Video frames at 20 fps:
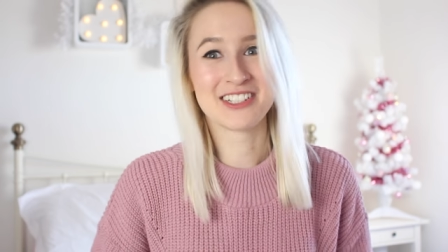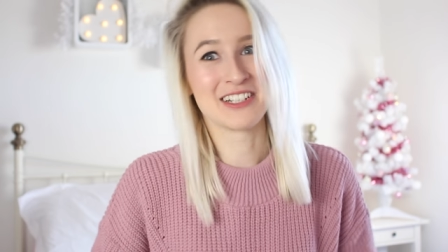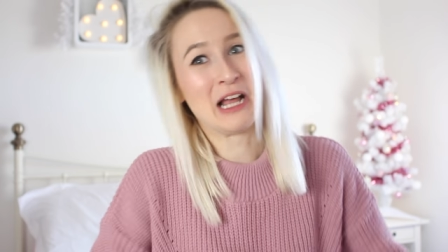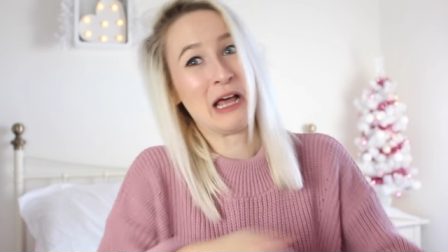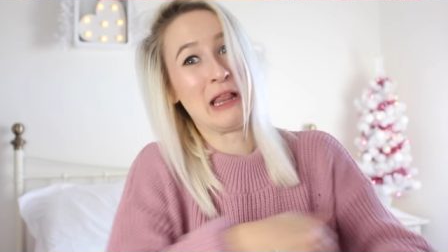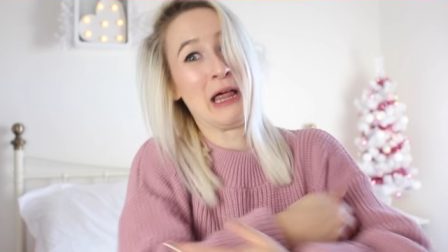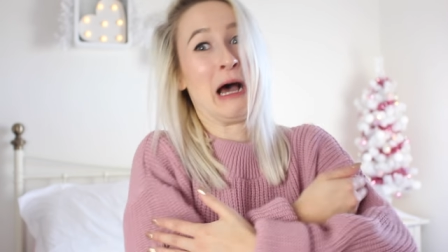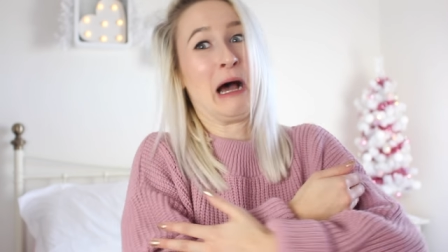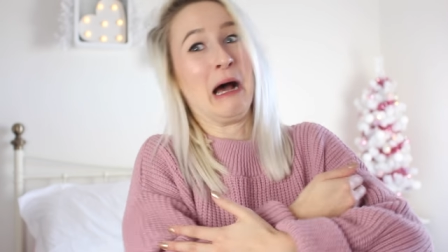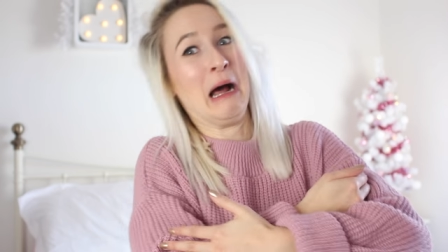just
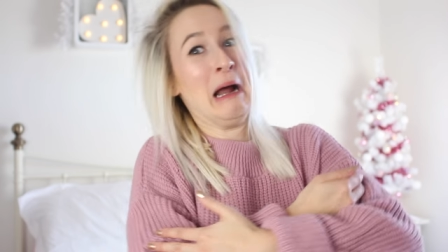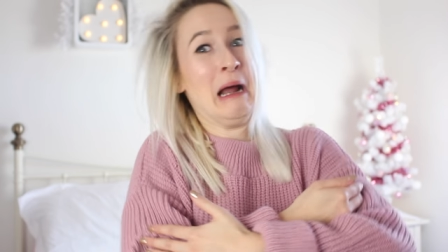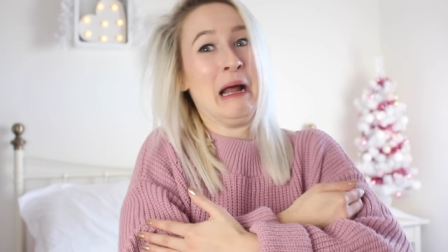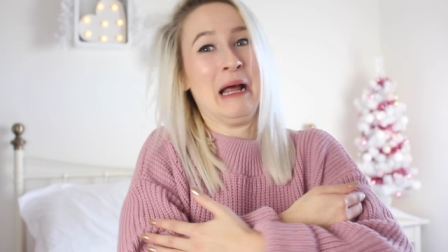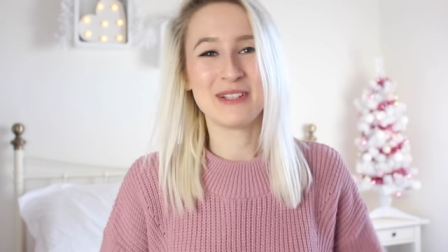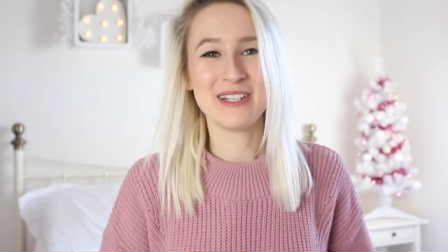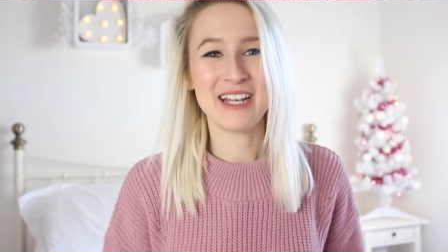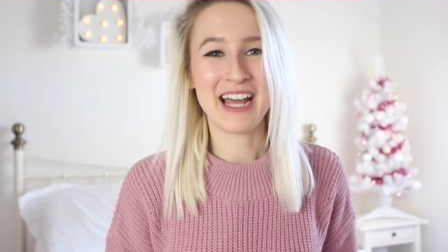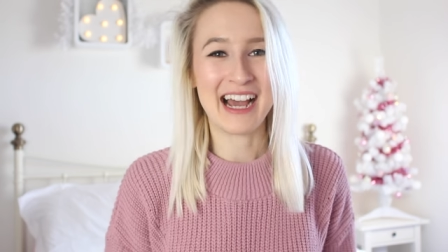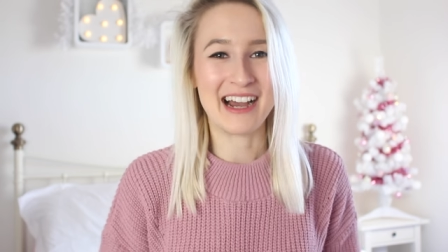like that.
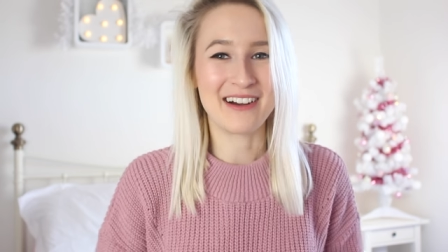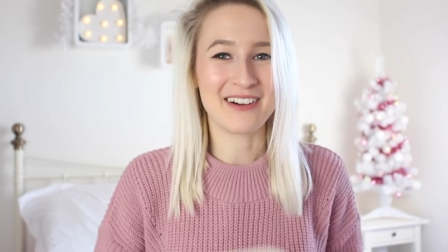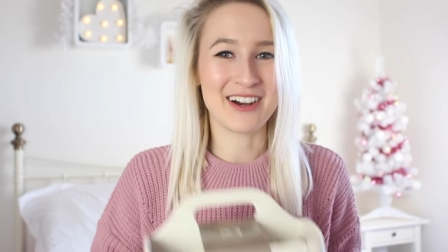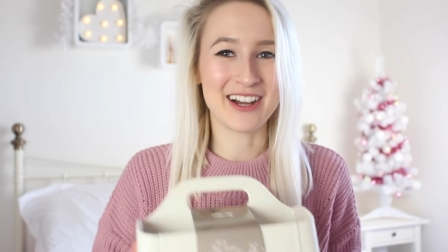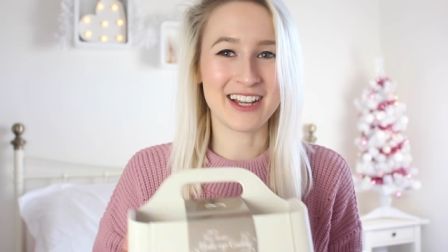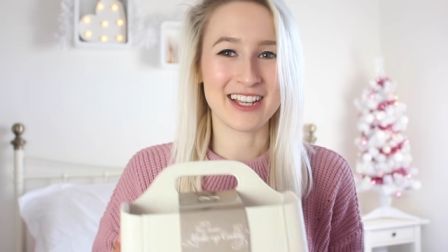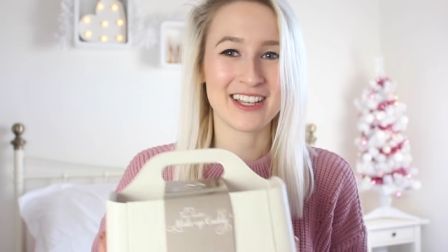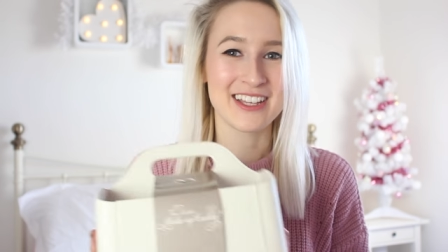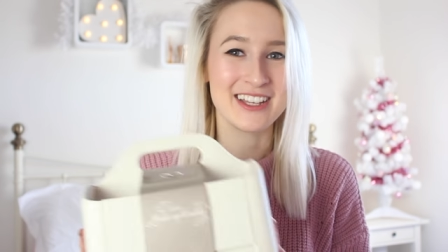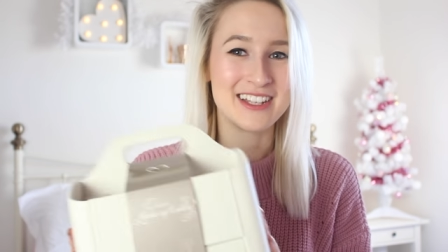But now
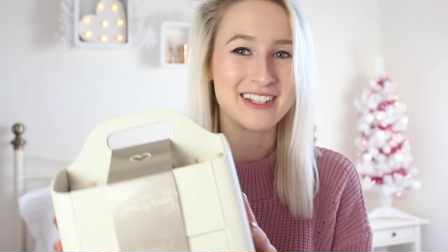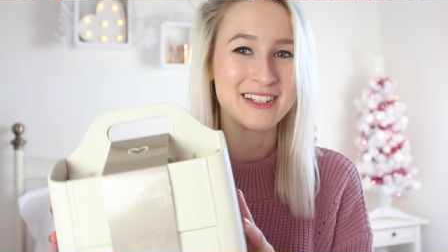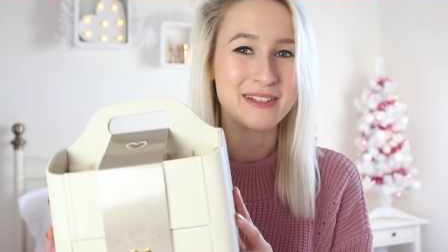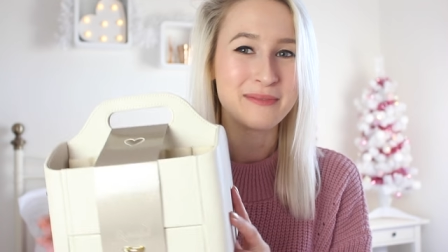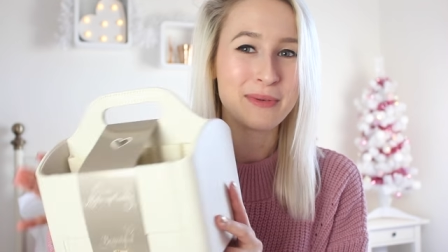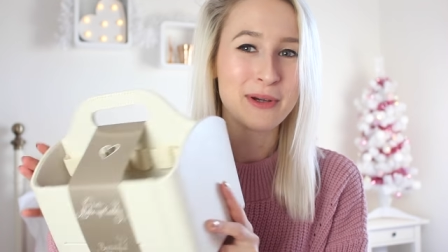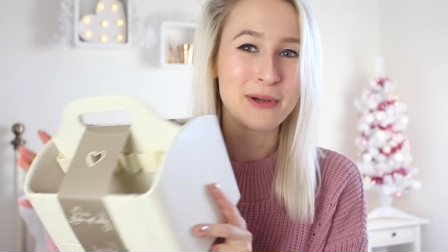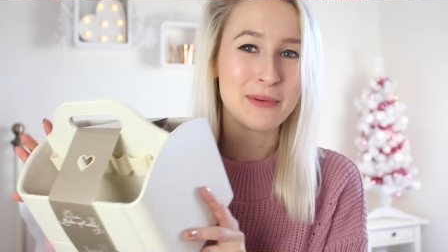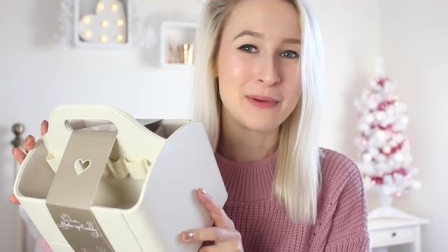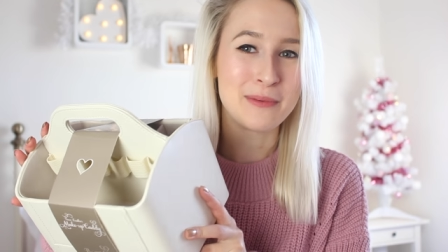I can
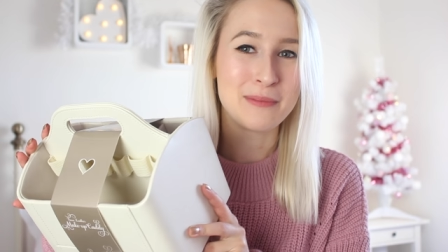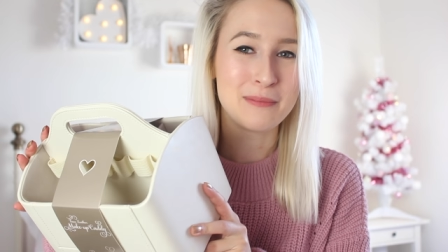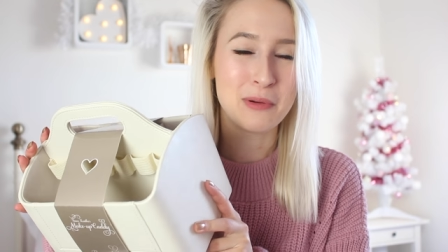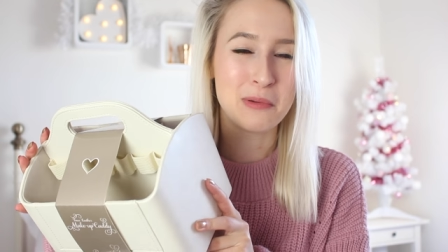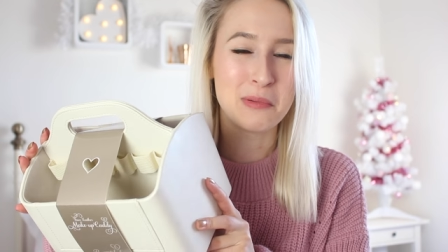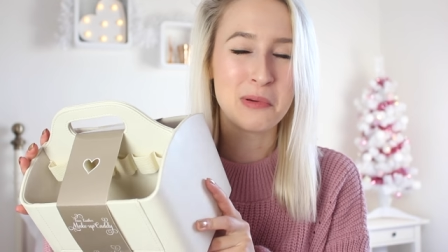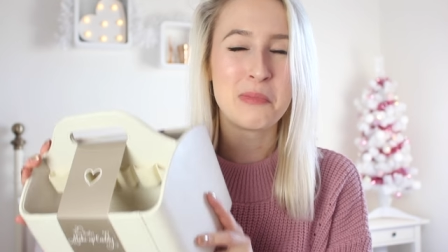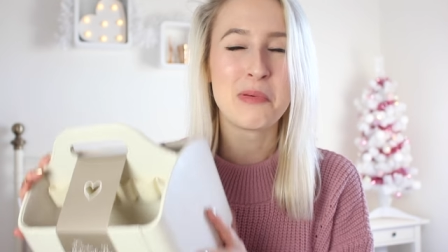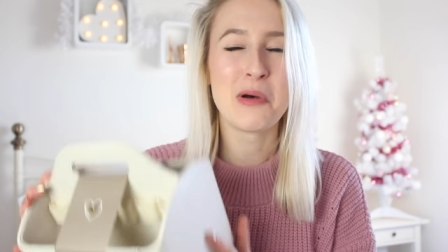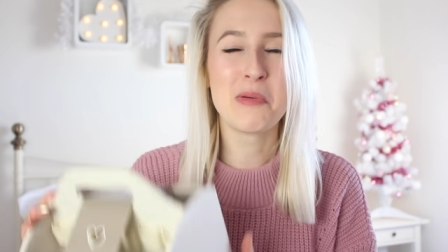poop,
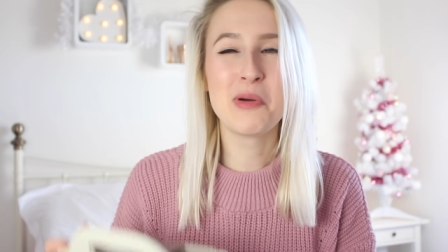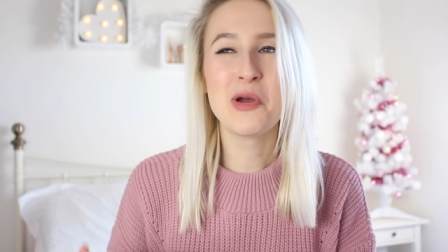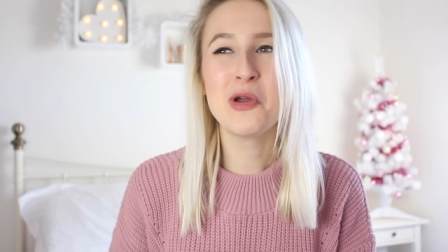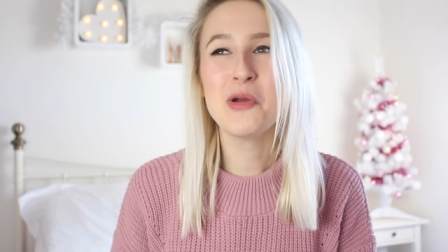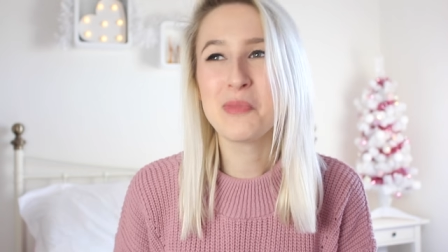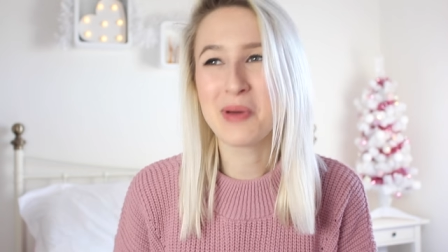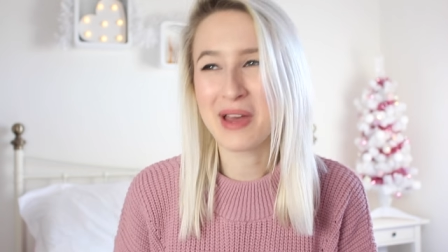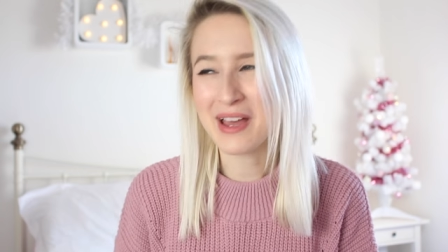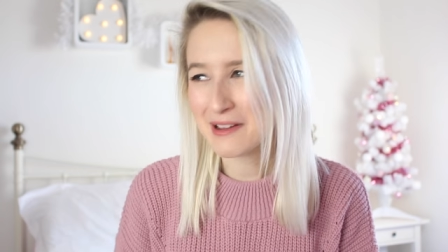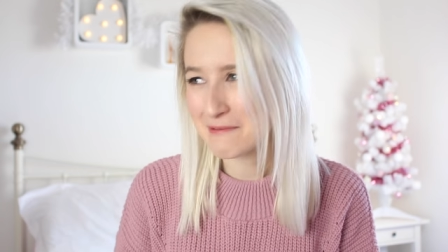
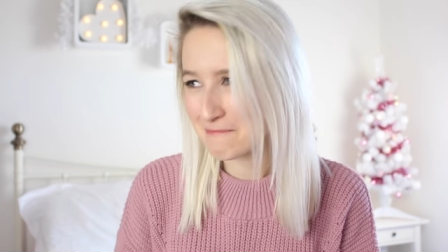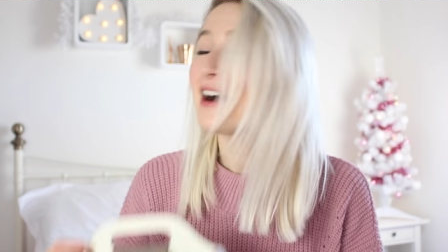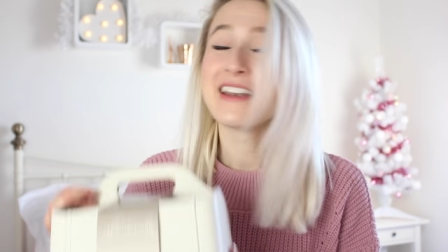poop it.